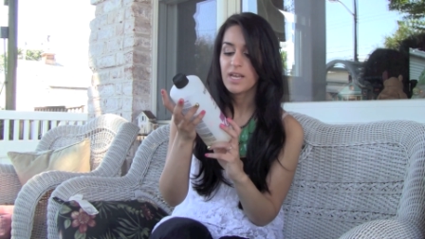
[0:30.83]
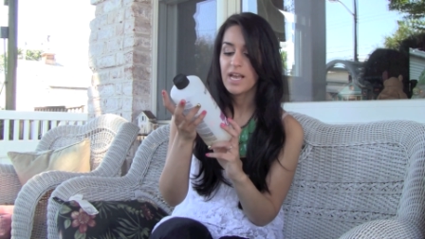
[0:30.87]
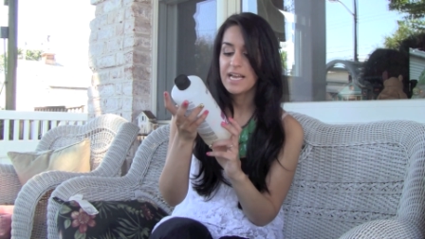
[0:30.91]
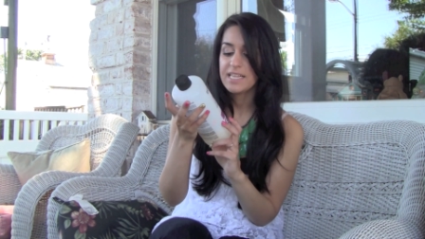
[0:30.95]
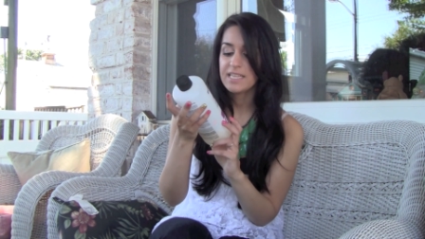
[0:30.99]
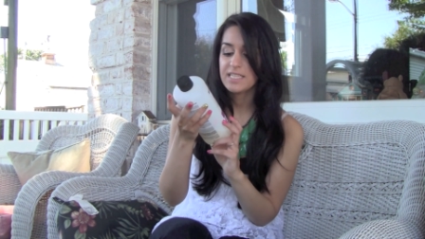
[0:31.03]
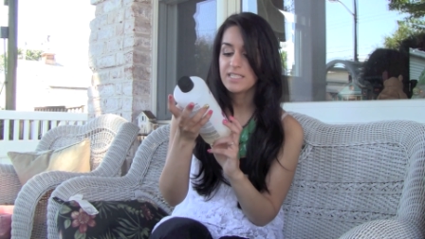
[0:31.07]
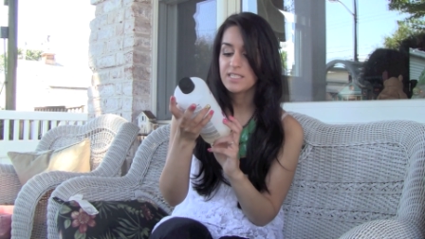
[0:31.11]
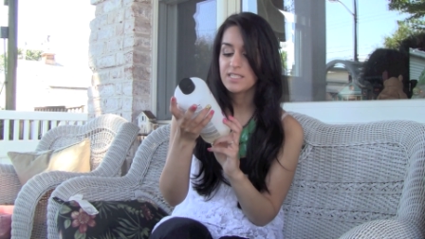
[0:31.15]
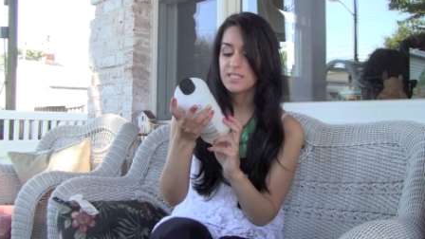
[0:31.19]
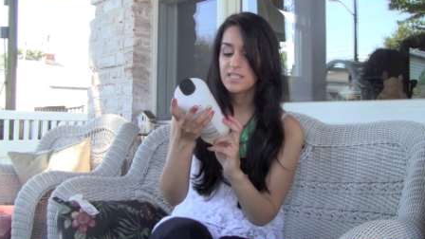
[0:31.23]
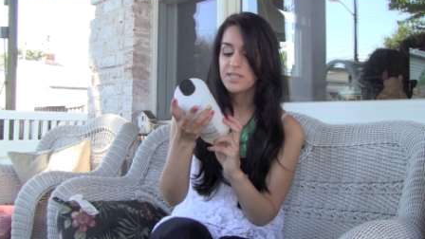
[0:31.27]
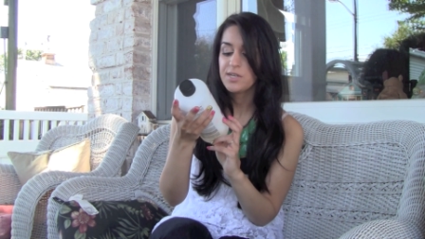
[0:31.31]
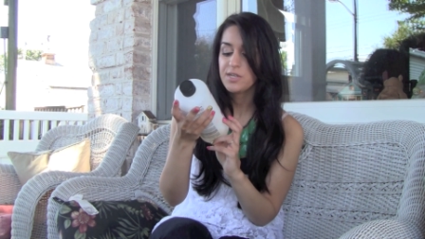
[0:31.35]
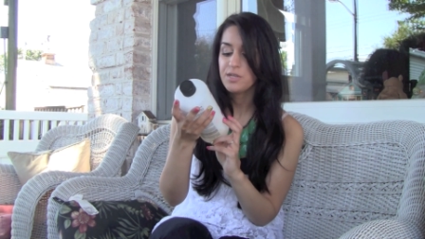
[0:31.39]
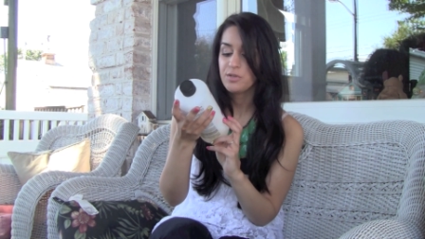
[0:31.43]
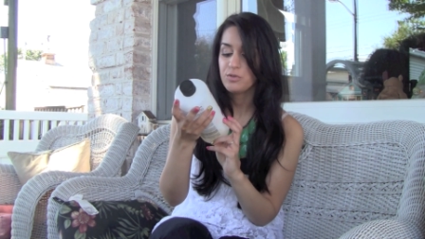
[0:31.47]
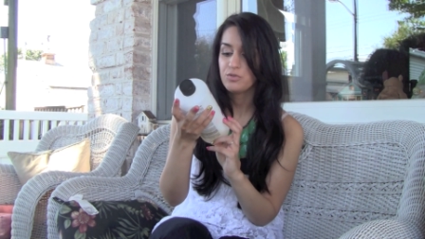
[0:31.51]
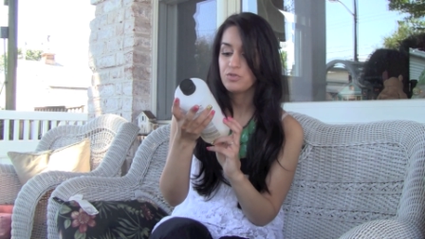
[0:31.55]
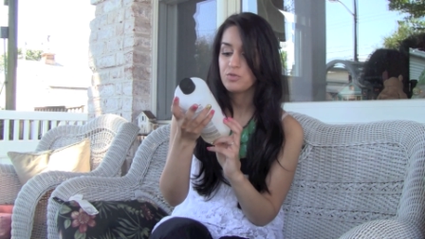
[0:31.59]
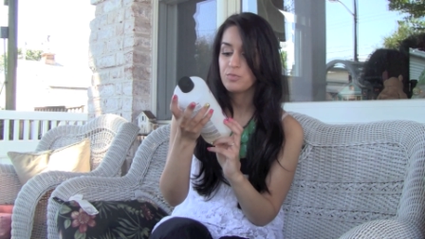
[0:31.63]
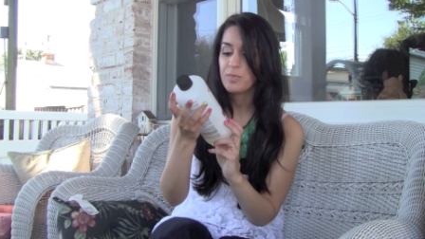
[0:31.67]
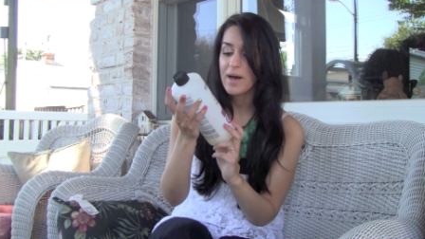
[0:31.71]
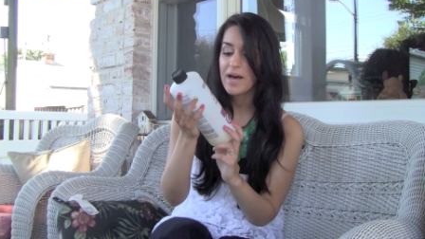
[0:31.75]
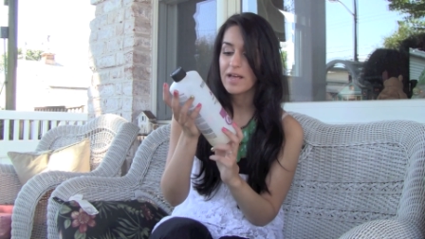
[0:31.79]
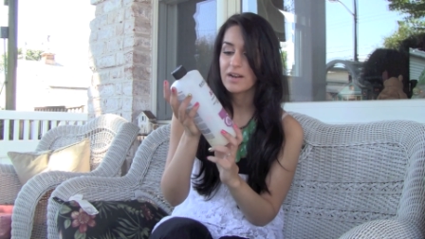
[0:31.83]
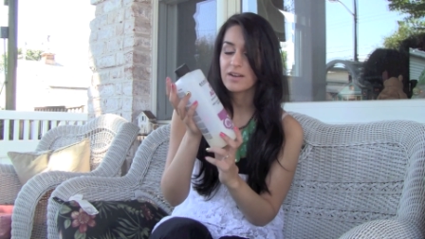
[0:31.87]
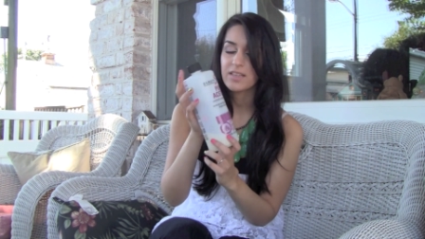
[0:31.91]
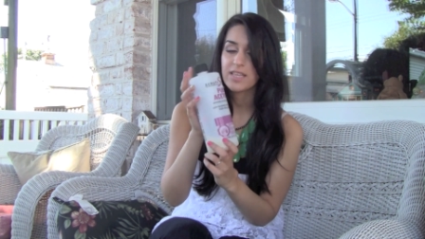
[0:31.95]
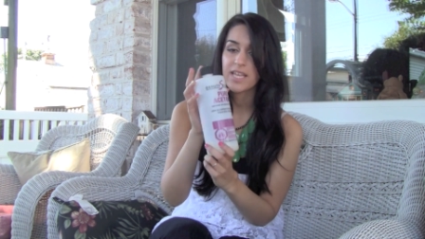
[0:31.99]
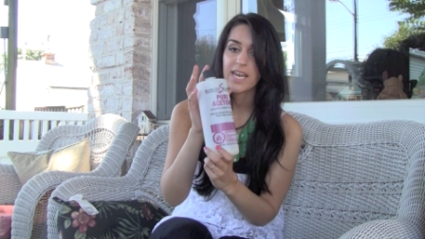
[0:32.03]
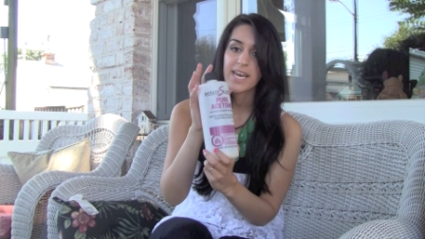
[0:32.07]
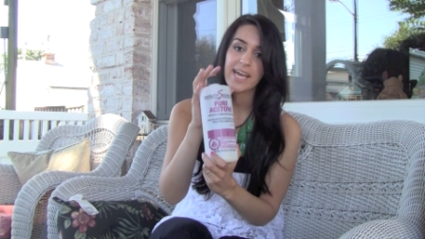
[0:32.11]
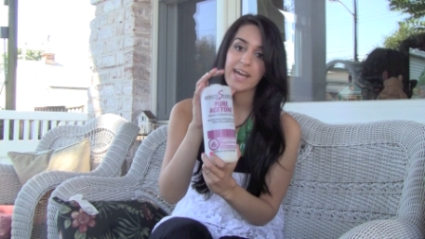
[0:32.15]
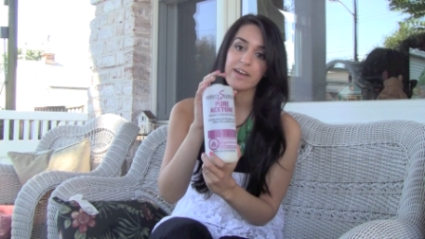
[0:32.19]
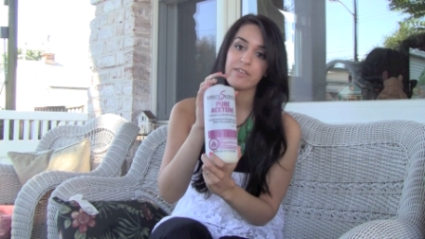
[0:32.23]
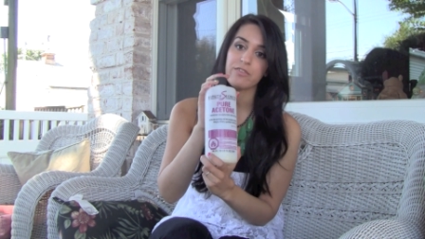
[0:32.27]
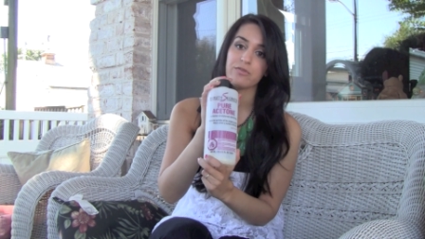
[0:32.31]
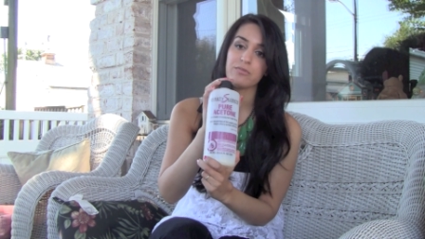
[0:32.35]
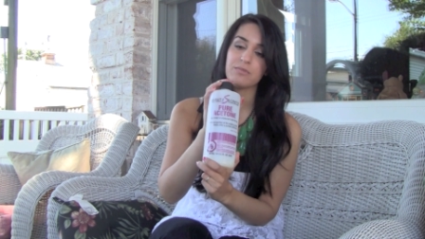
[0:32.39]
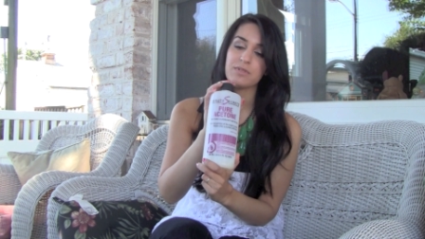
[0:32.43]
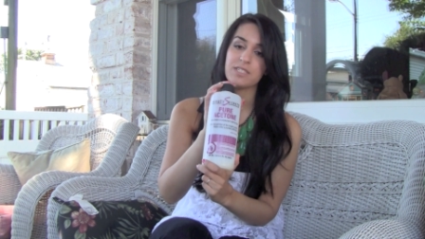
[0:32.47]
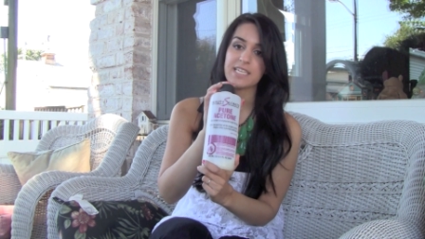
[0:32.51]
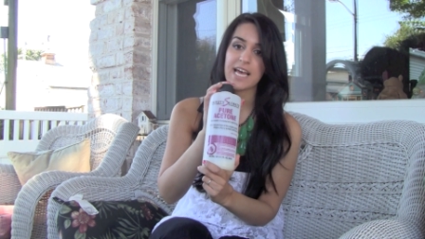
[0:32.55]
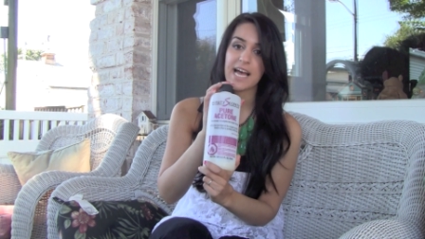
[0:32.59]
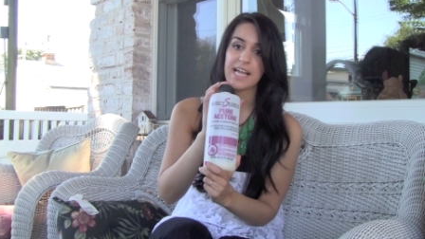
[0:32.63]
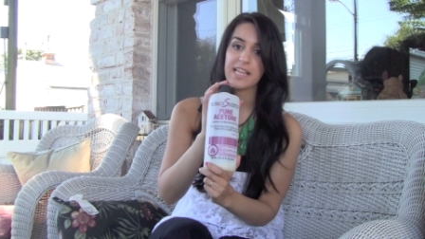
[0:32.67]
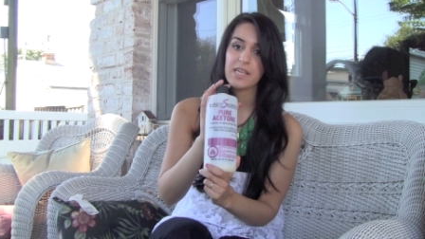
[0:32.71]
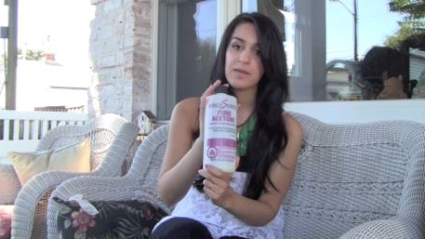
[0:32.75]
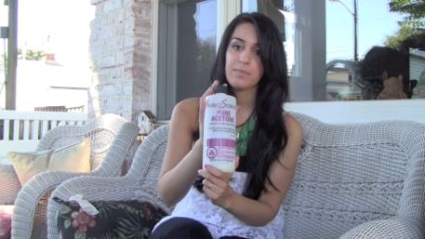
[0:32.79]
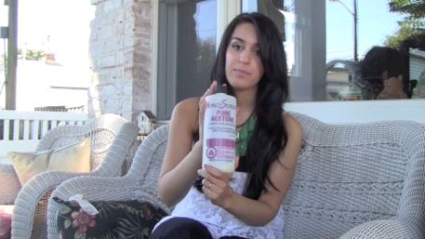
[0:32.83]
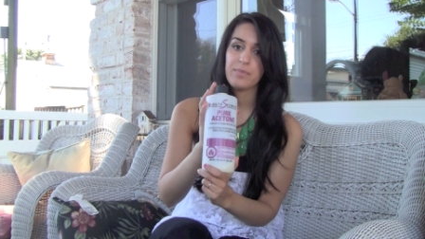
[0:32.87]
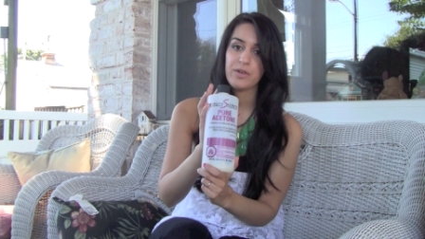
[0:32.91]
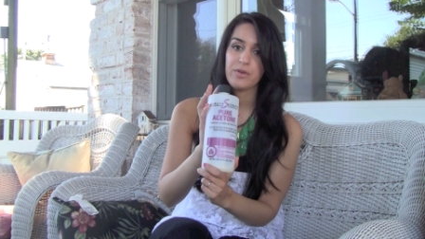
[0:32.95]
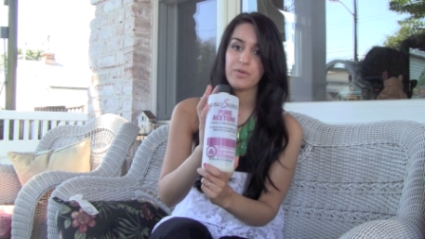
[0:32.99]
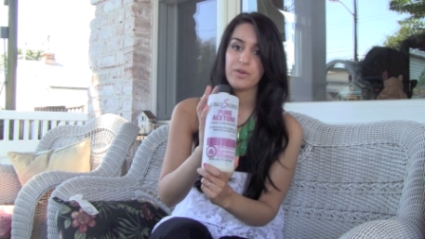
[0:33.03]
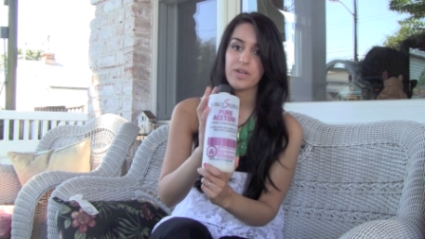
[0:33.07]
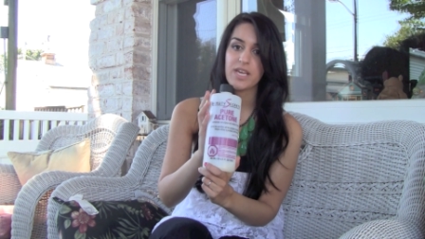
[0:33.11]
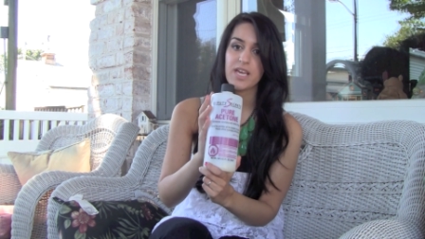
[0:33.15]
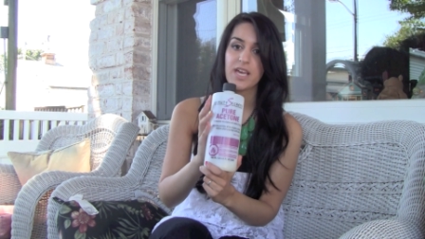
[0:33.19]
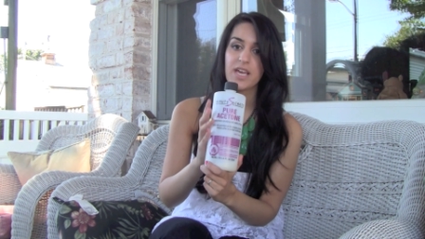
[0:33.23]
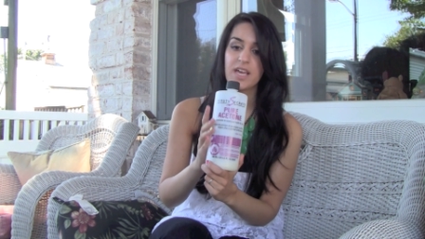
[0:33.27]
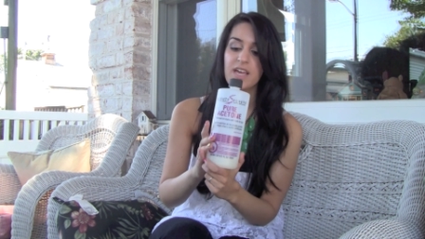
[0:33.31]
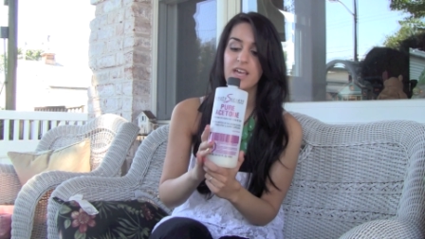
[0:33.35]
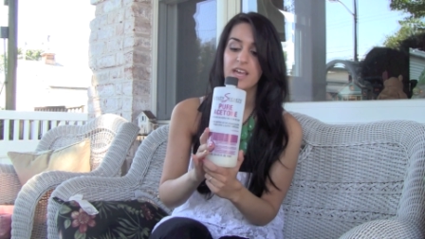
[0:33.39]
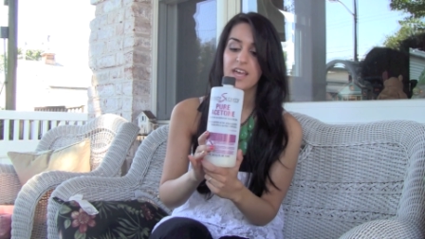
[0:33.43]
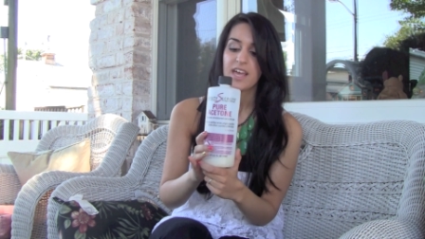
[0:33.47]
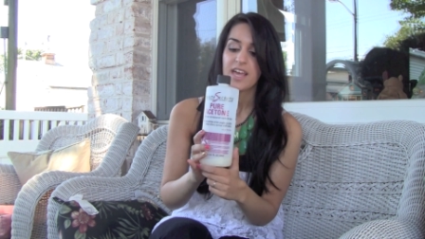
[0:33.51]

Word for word: And this is a huge bottle that I get from Sally Beauty.